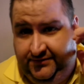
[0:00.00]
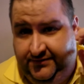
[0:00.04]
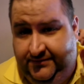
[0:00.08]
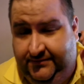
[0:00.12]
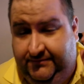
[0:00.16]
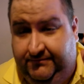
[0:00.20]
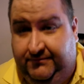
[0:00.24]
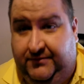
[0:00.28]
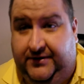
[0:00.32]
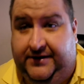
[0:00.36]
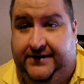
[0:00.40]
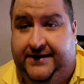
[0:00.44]

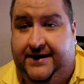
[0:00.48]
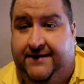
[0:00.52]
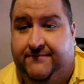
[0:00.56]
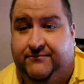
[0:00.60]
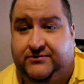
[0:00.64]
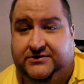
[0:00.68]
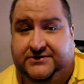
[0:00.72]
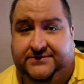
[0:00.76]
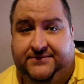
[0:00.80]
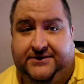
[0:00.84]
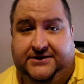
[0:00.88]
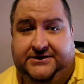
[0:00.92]
my camera's
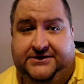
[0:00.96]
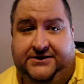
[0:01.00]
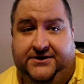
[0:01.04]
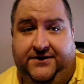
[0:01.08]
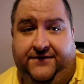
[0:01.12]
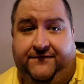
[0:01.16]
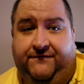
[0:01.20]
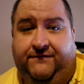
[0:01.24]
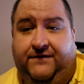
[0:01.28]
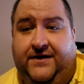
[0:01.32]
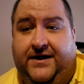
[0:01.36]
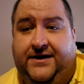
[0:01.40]
about to go
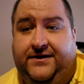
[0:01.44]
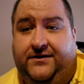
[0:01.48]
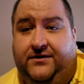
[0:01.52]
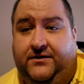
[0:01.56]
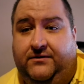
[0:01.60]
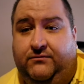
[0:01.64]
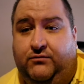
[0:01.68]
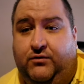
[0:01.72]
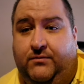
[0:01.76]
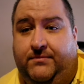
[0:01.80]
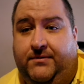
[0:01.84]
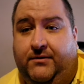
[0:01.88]
flat. I will
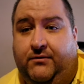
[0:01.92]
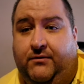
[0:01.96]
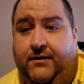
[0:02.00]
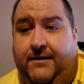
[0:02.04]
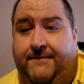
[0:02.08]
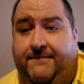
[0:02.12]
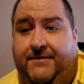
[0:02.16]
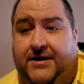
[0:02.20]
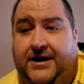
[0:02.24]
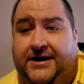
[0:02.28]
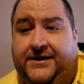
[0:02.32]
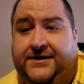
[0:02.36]
be right back.